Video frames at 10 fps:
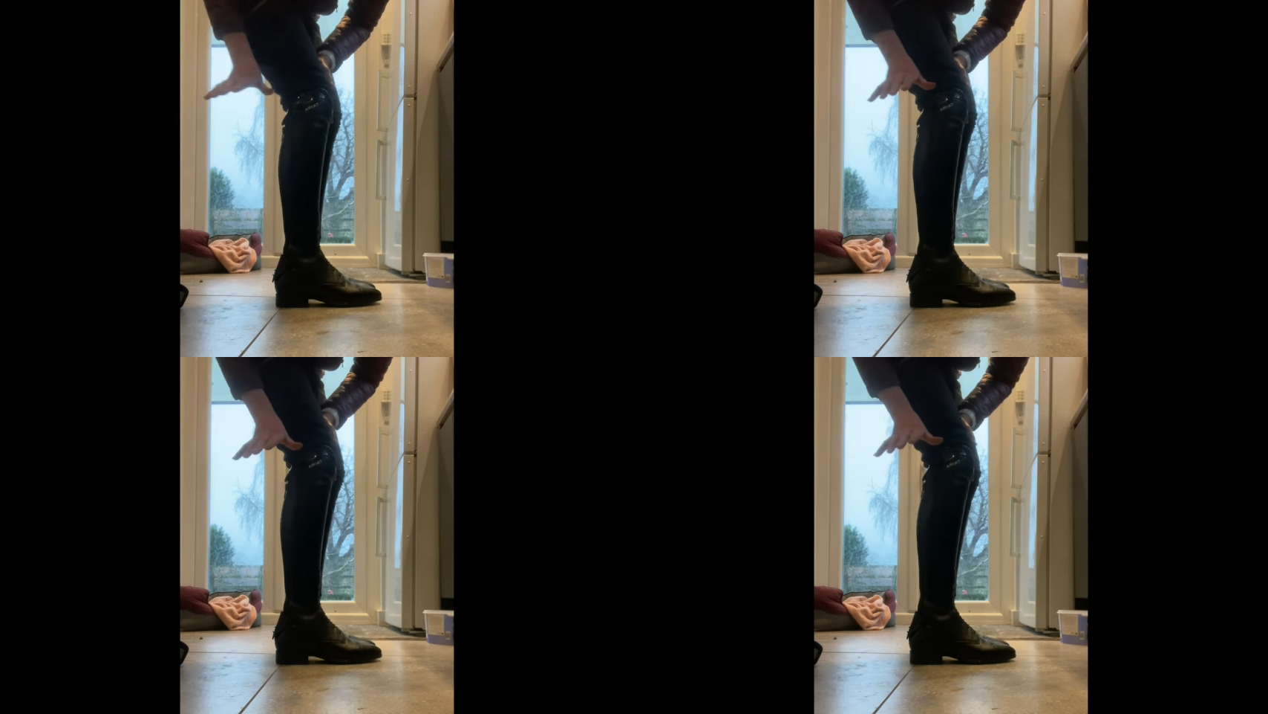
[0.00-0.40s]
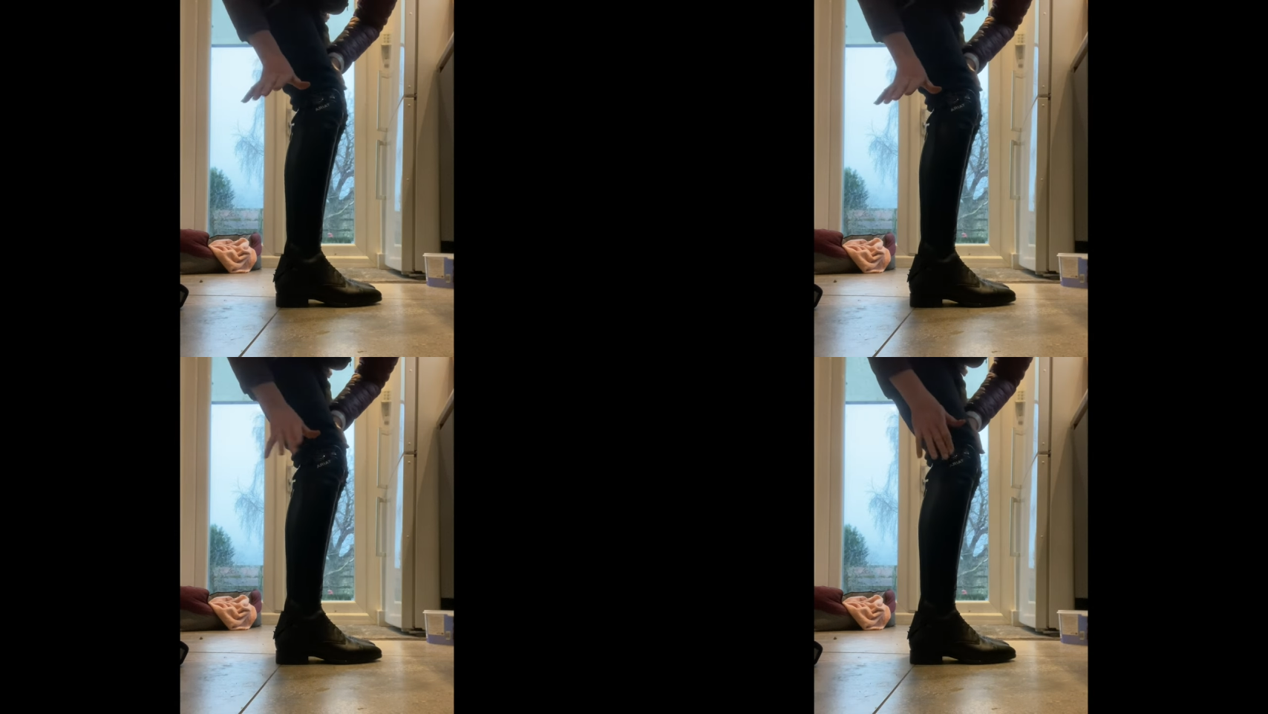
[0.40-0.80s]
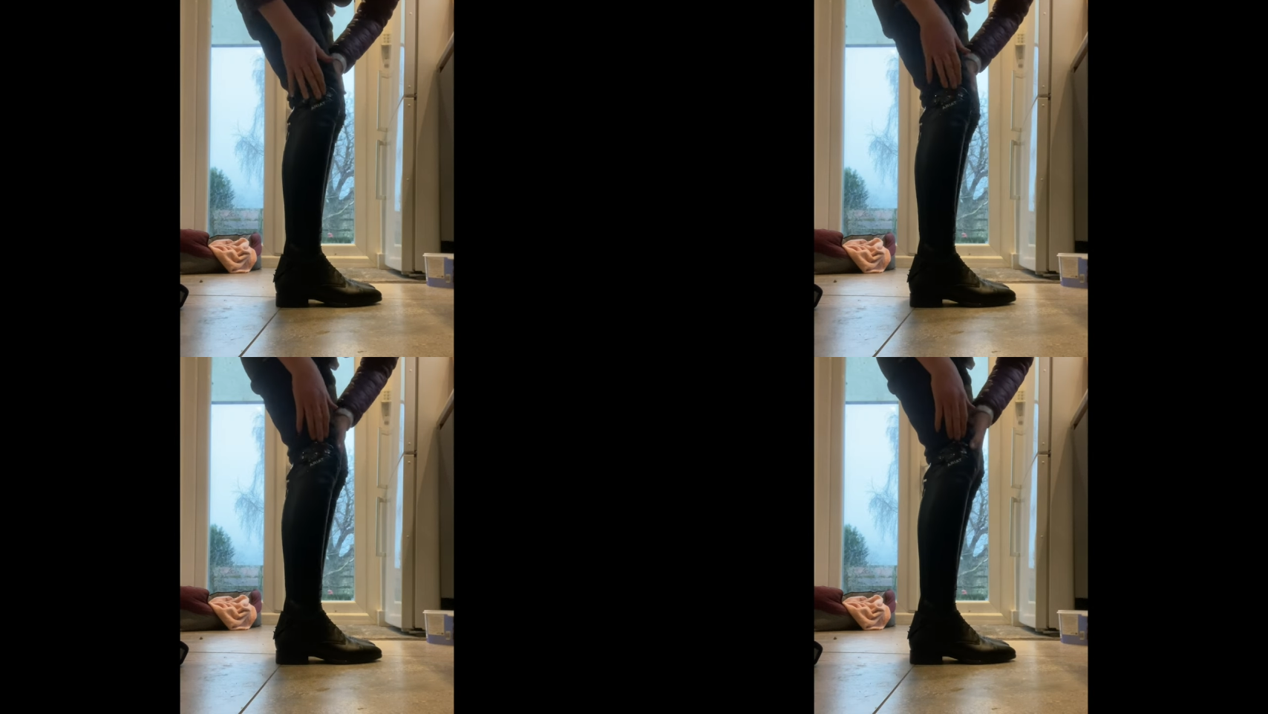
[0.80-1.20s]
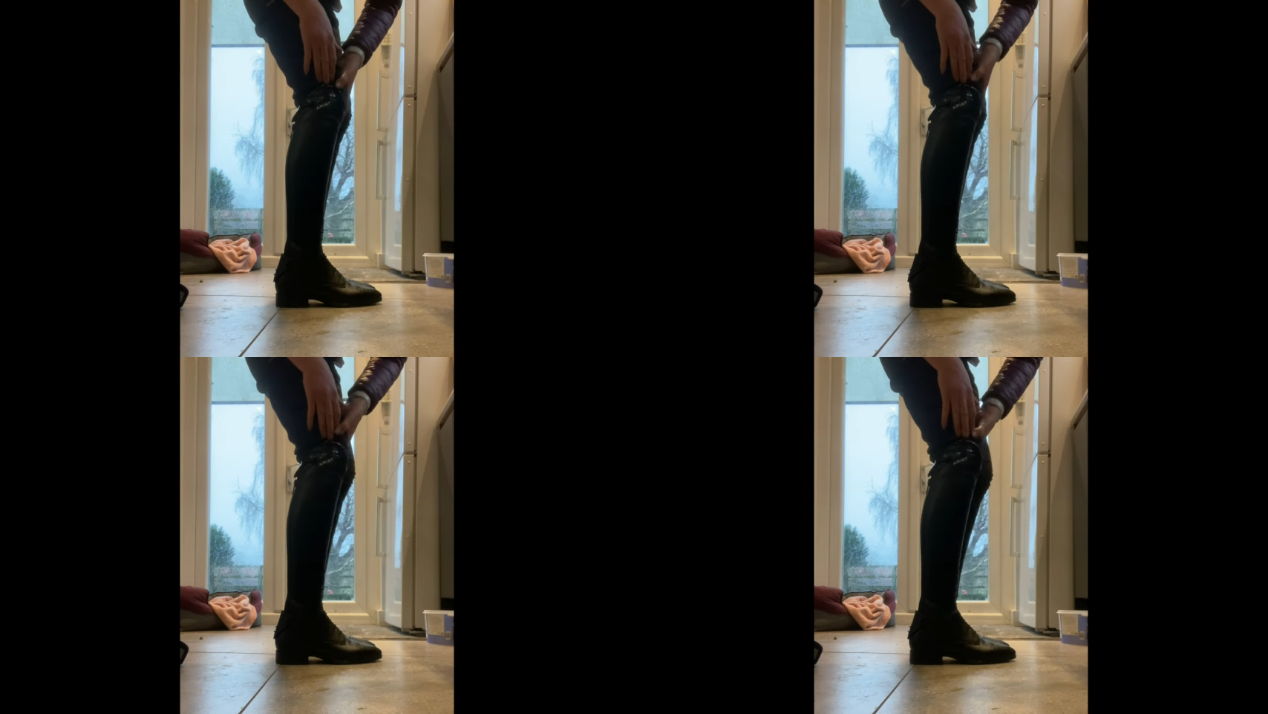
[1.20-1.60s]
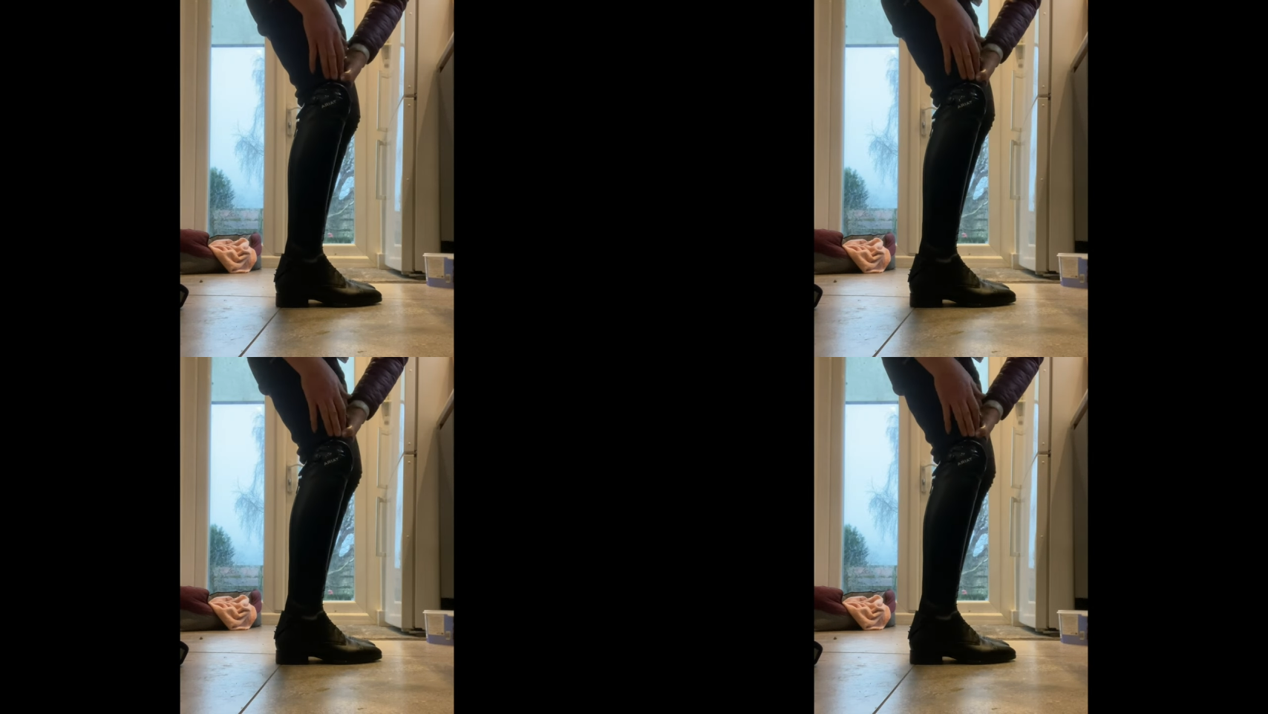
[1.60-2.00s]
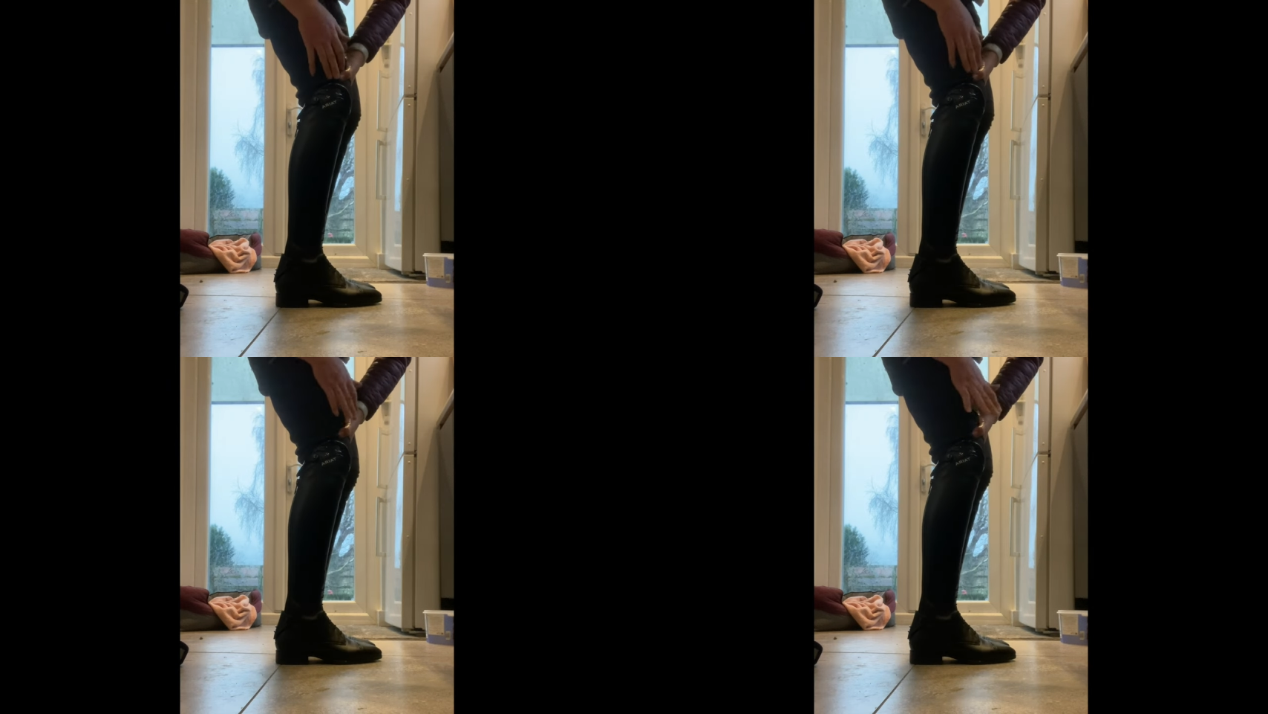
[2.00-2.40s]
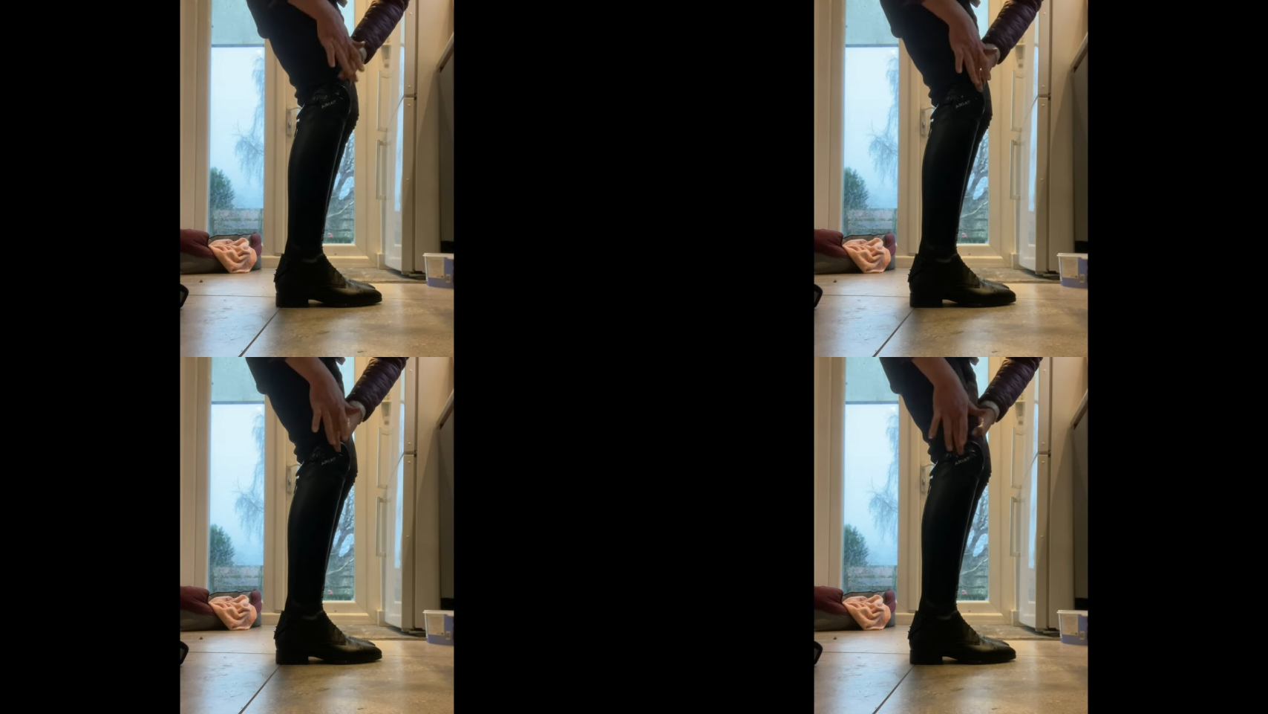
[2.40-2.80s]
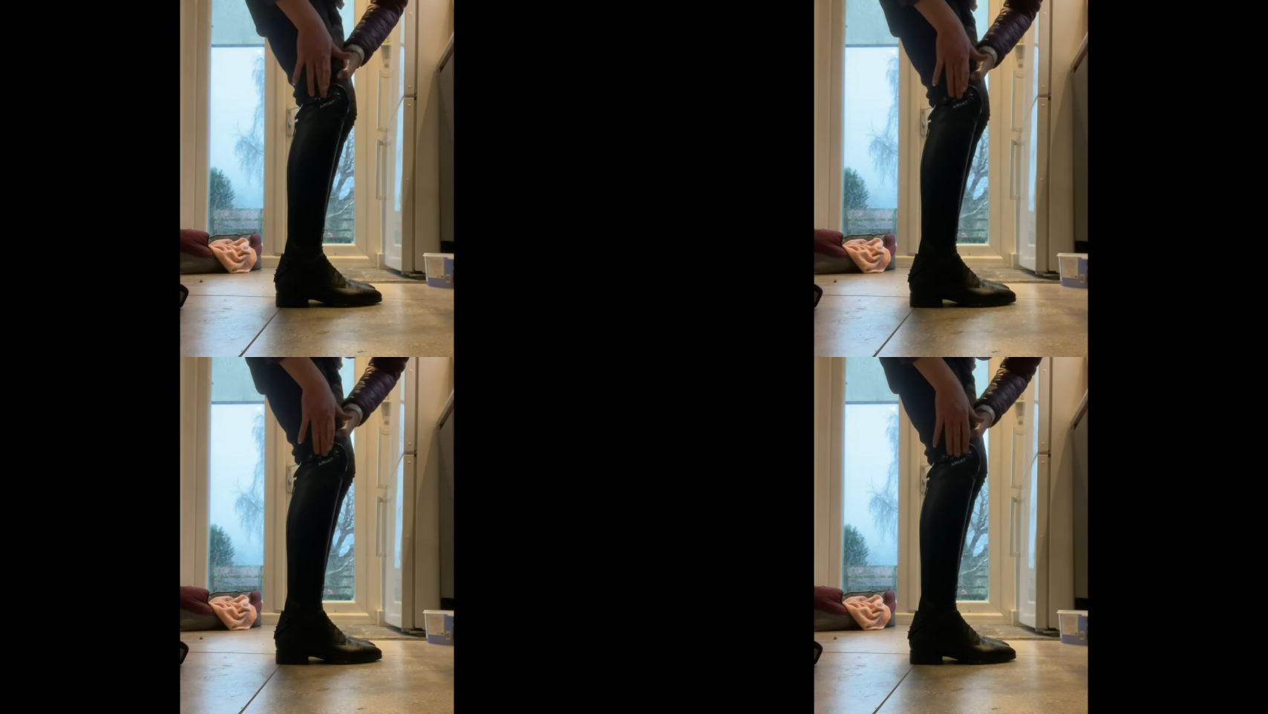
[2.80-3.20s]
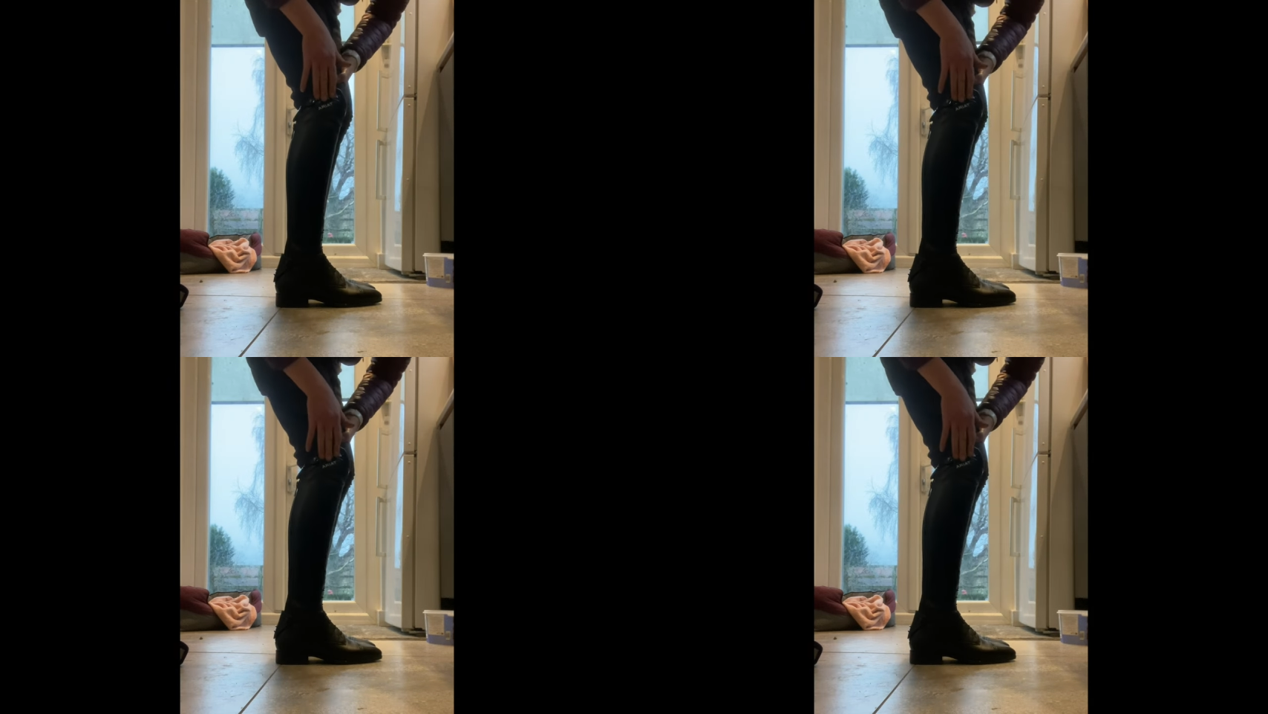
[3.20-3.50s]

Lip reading: No face is visible, so there are no lips to read.